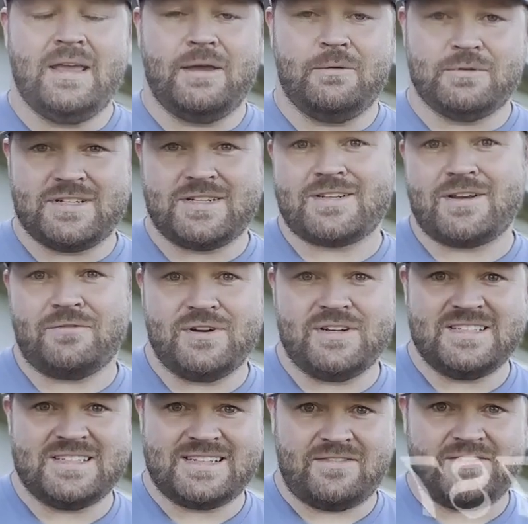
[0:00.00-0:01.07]
It was discovered
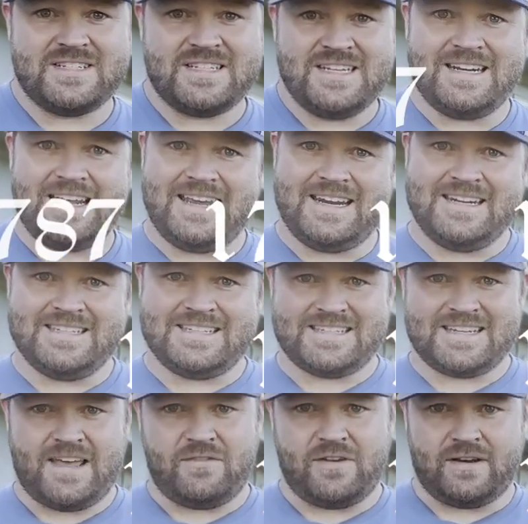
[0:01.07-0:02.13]
in
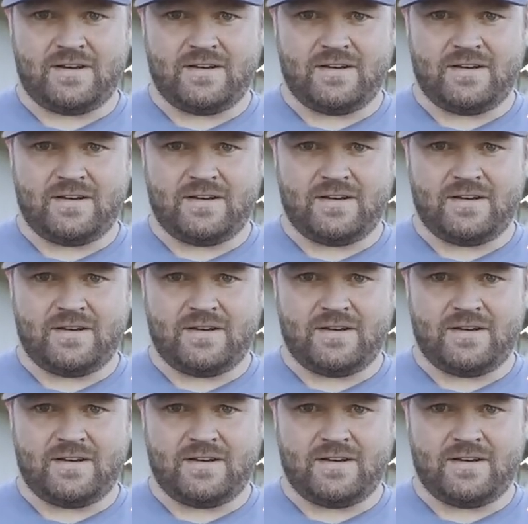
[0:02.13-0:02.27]
1787.